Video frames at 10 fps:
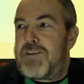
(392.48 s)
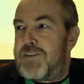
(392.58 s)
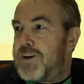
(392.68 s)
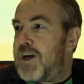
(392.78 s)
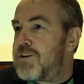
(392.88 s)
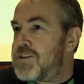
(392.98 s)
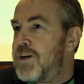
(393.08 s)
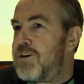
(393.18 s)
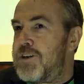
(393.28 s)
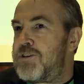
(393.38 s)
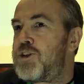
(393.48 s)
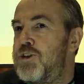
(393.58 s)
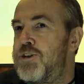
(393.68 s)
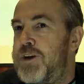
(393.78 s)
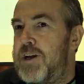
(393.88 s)
The now is the only
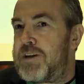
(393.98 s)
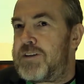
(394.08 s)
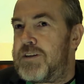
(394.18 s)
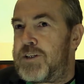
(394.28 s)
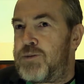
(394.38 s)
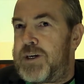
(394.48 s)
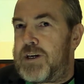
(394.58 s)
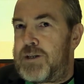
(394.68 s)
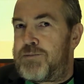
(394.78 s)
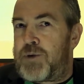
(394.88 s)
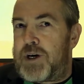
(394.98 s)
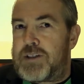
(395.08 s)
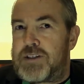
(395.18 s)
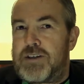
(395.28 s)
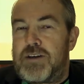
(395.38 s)
true reality that we can
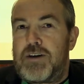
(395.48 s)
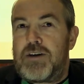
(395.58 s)
embrace,